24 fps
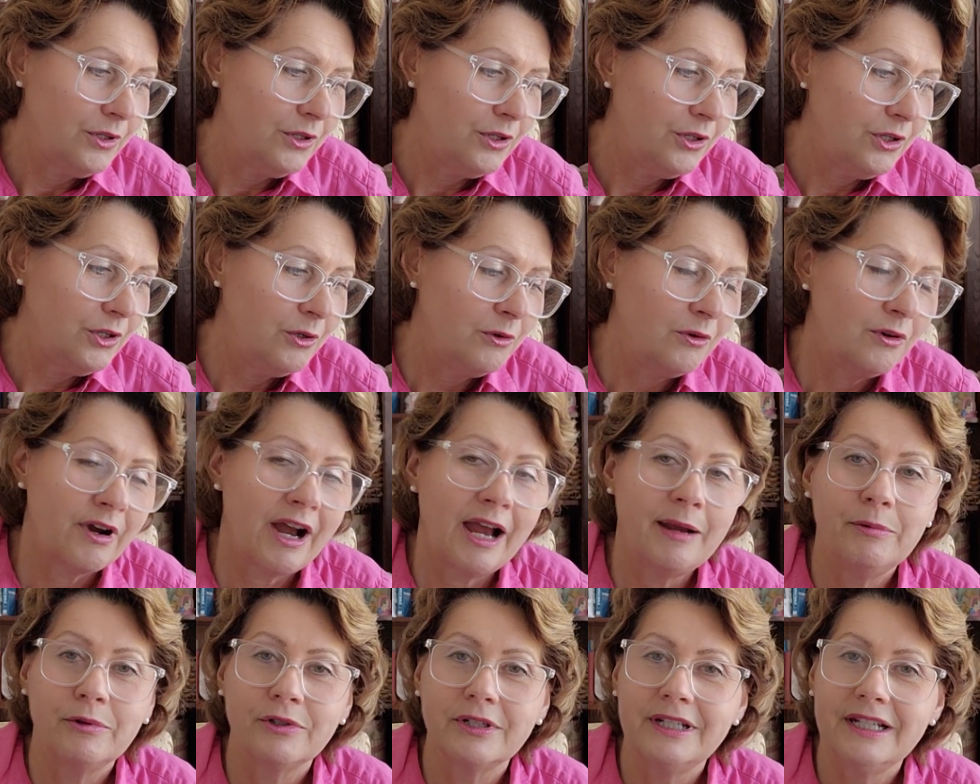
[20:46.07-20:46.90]
you are
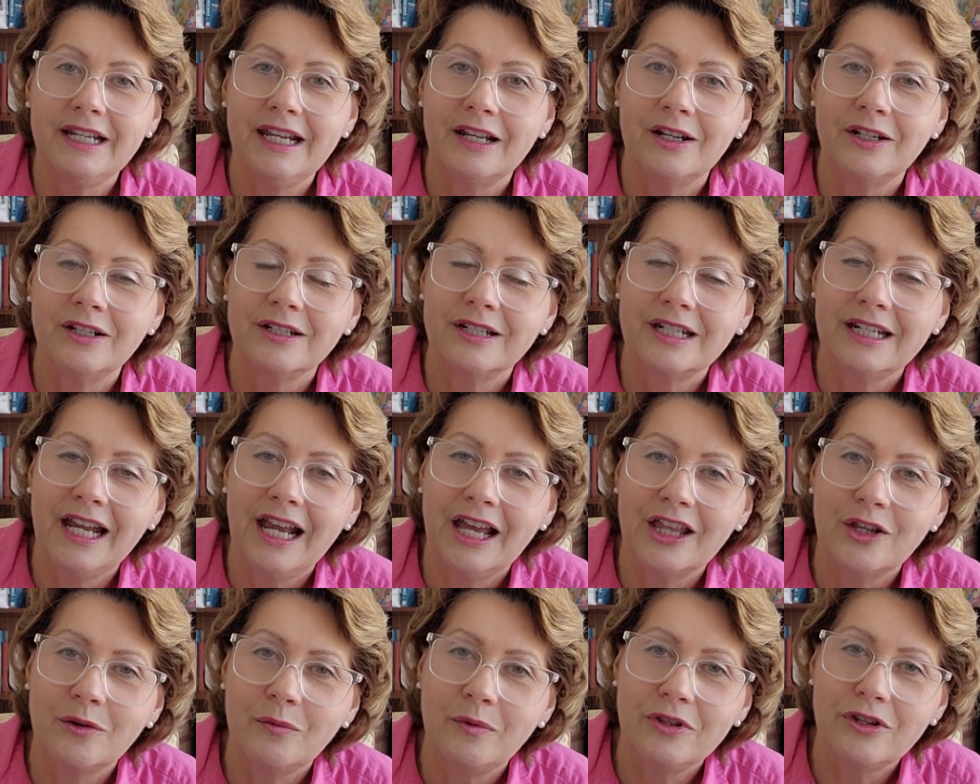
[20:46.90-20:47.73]
able to get
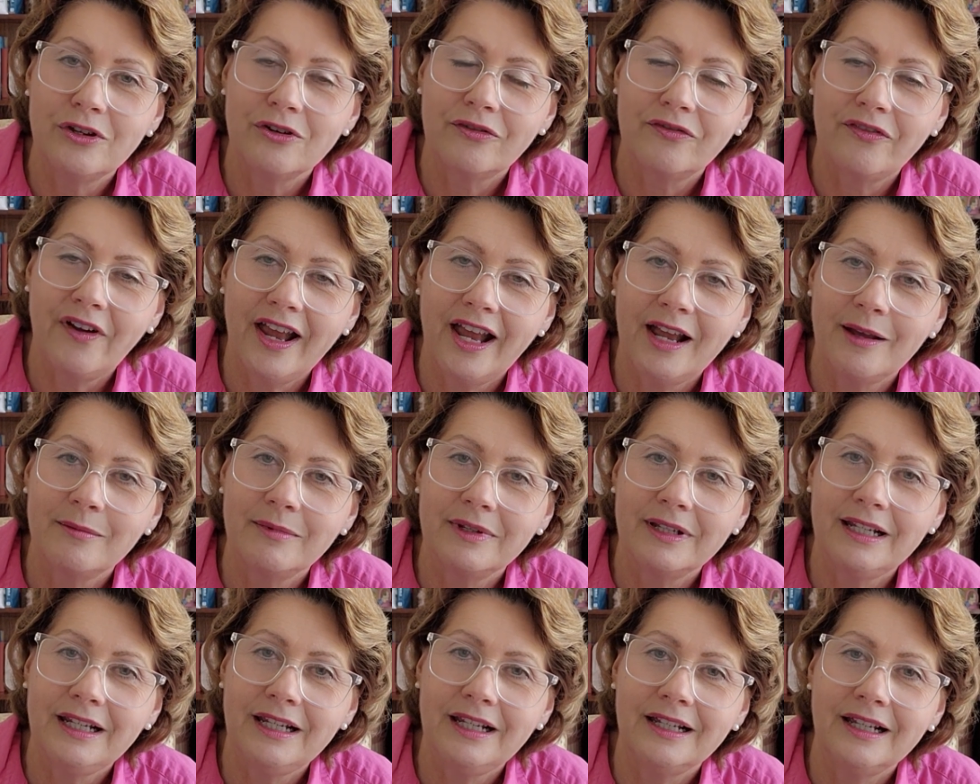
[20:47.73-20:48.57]
together with your
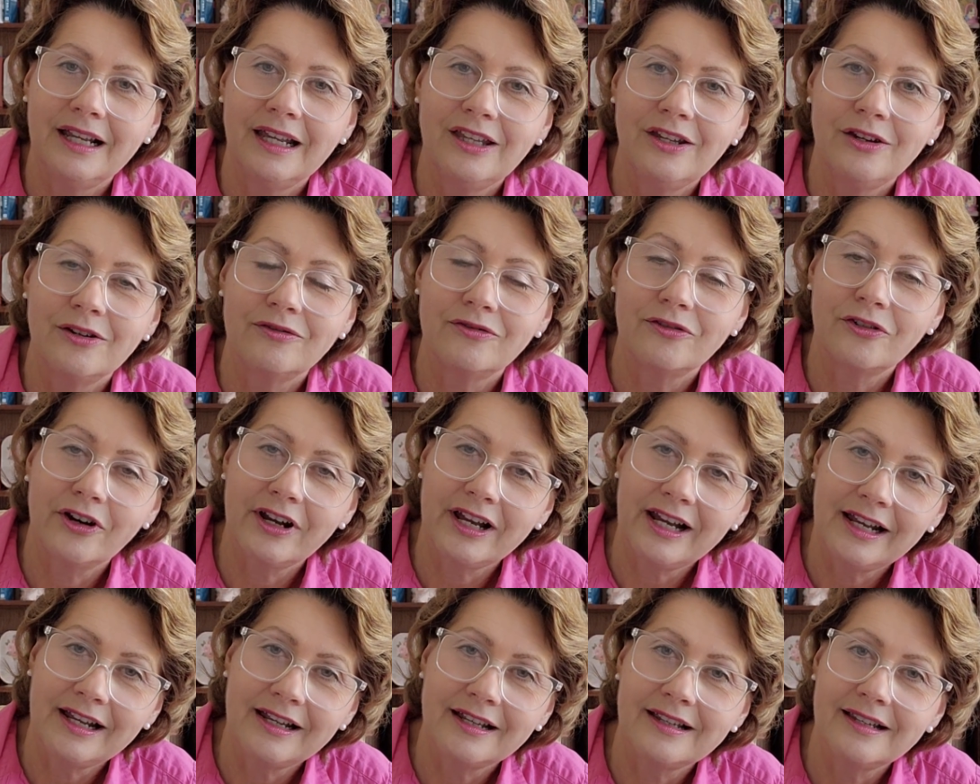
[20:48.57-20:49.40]
family and your
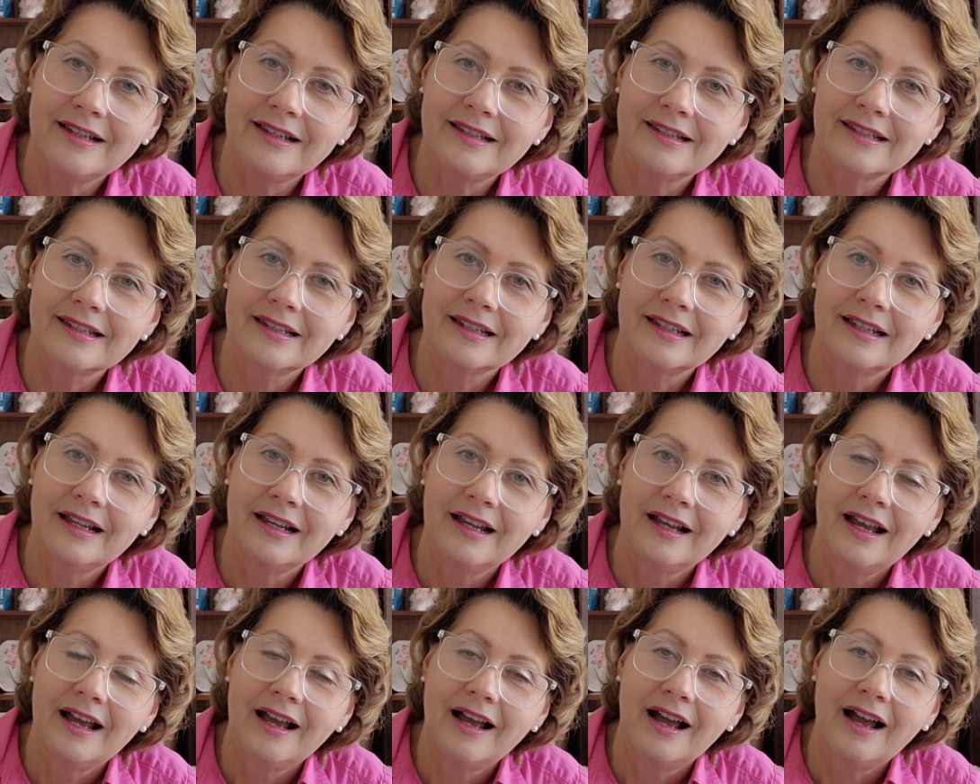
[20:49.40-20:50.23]
friends
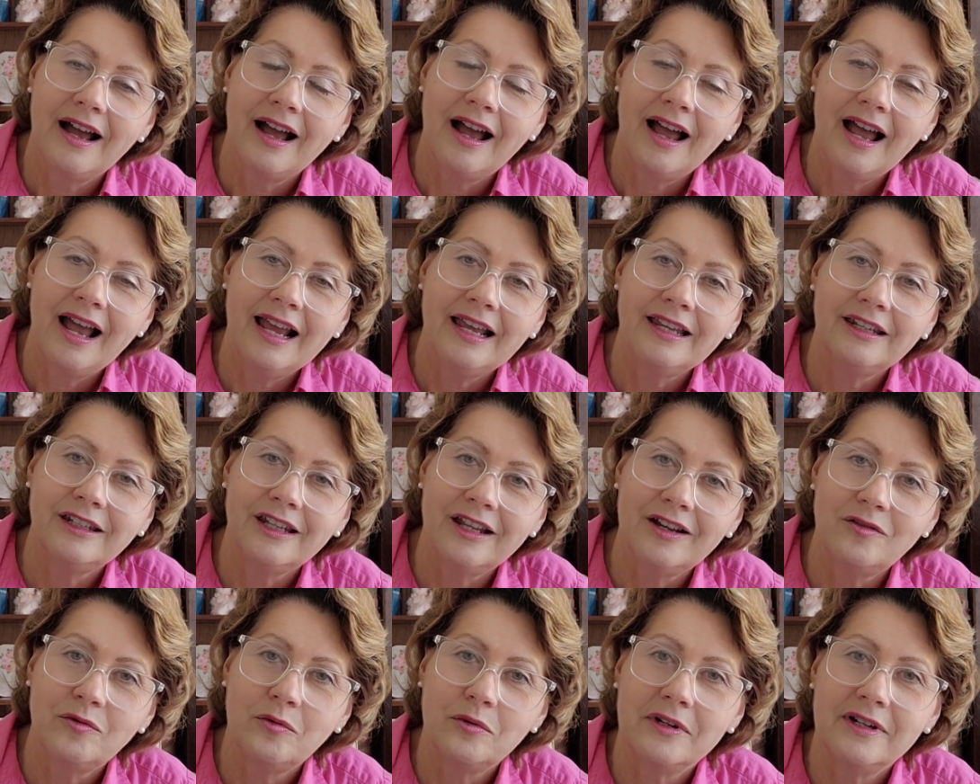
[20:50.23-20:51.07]
and
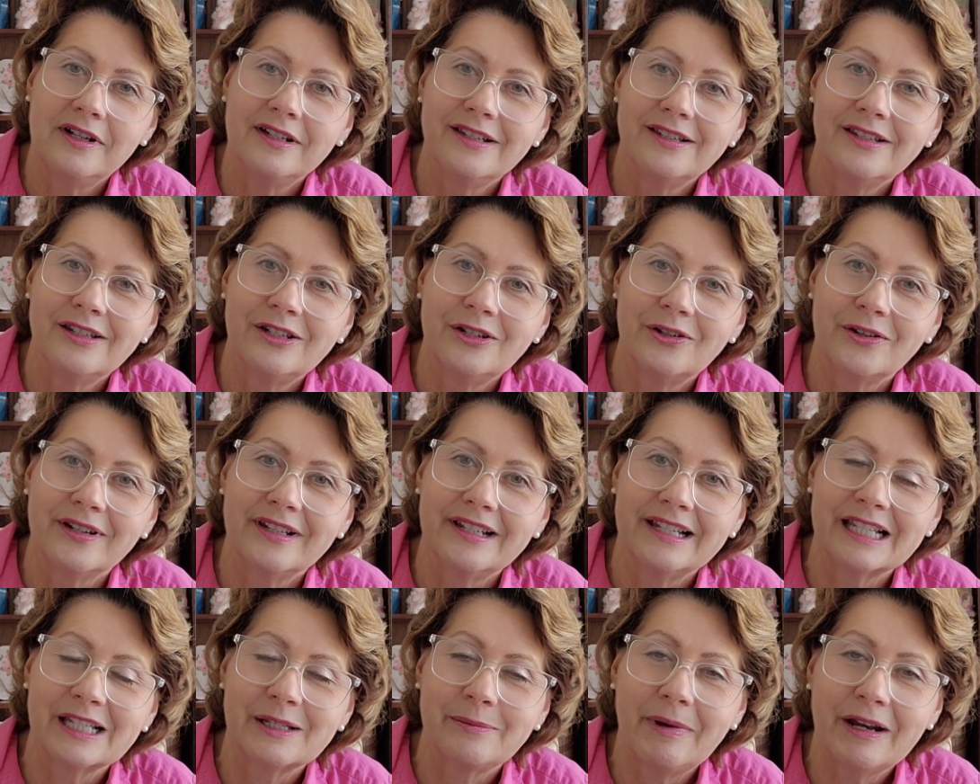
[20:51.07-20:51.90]
loved ones during
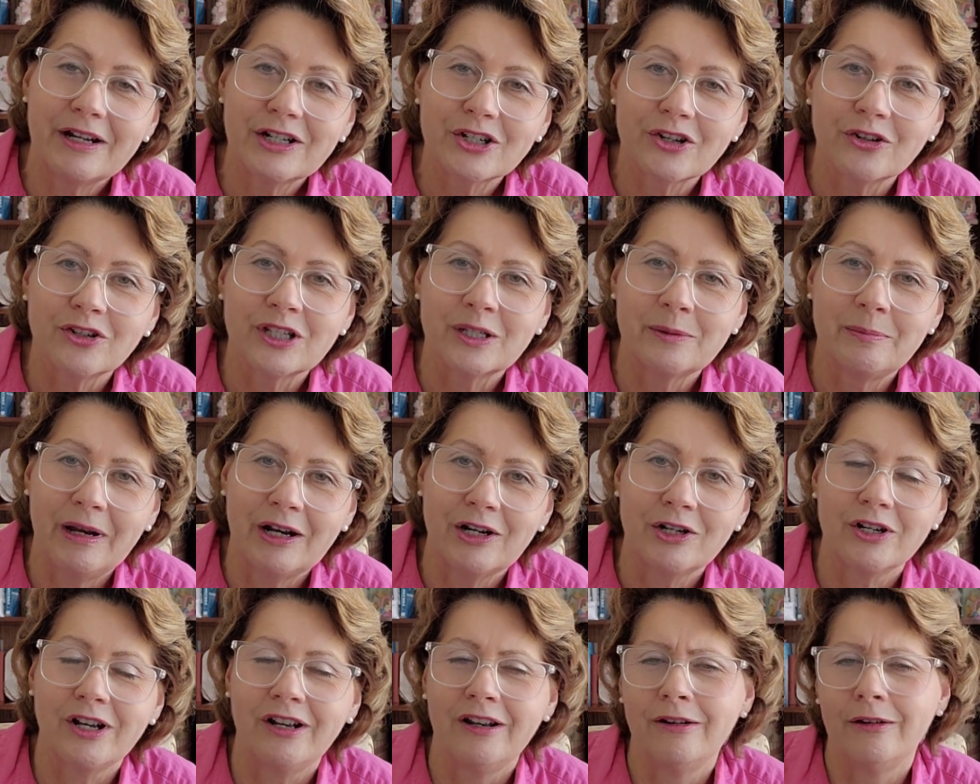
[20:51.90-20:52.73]
this
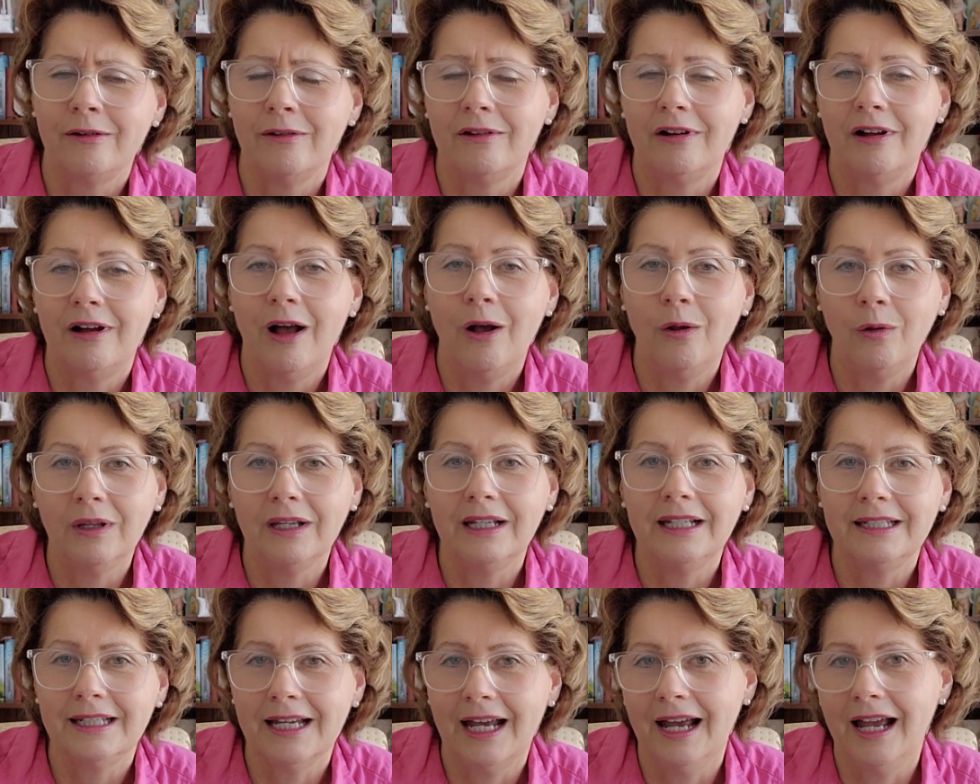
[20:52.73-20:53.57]
special holy
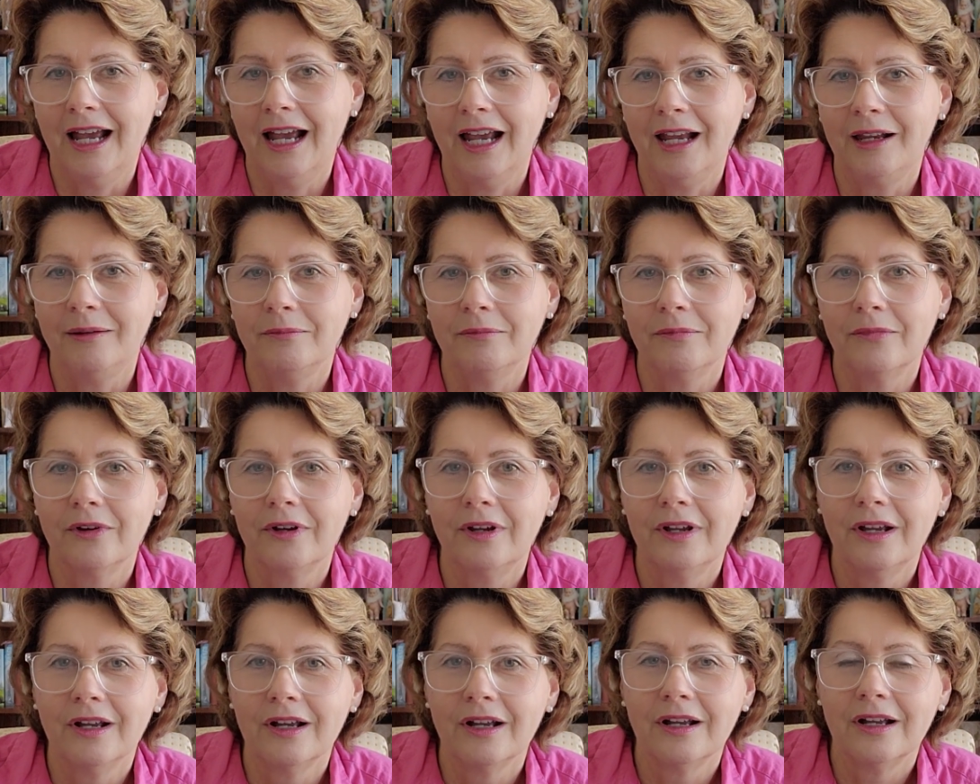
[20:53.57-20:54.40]
time.
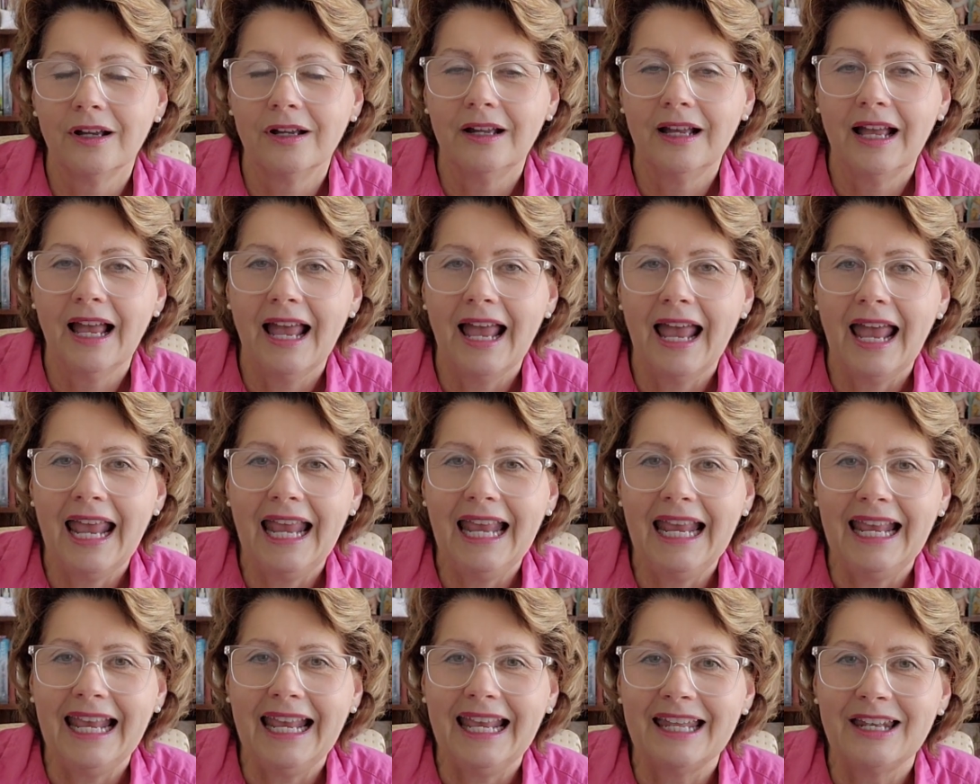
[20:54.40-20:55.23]

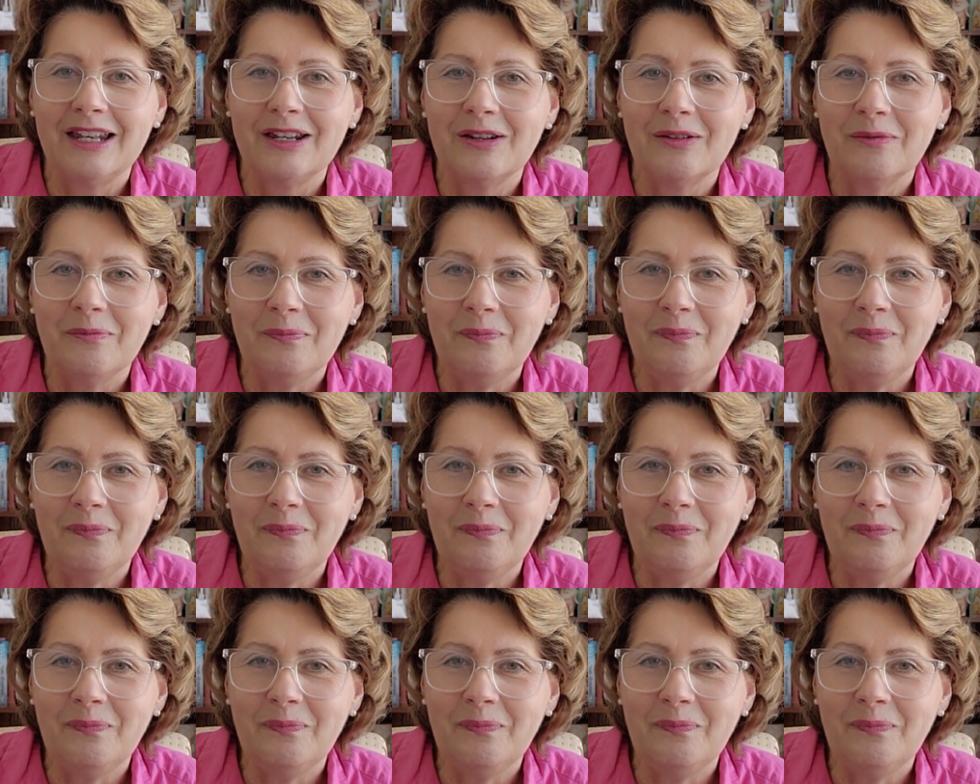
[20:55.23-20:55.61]
And